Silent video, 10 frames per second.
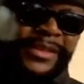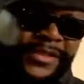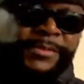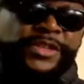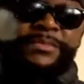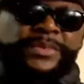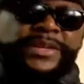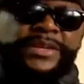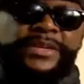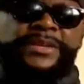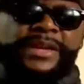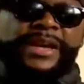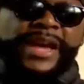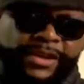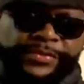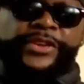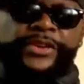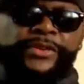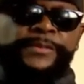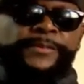it's some good men out
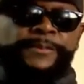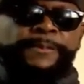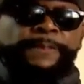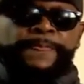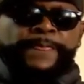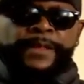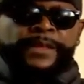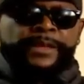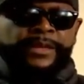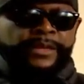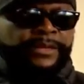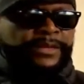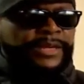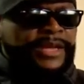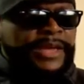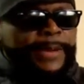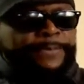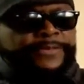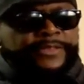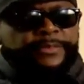there. And I
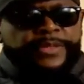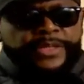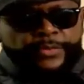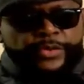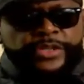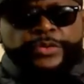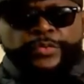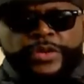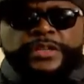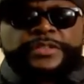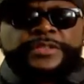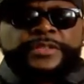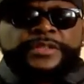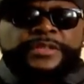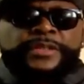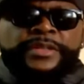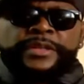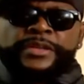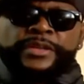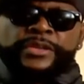happens to be one of the ones
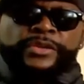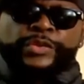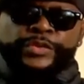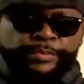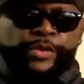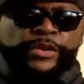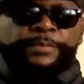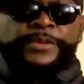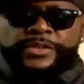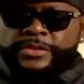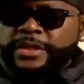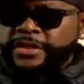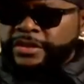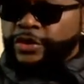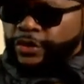who was brought up into a good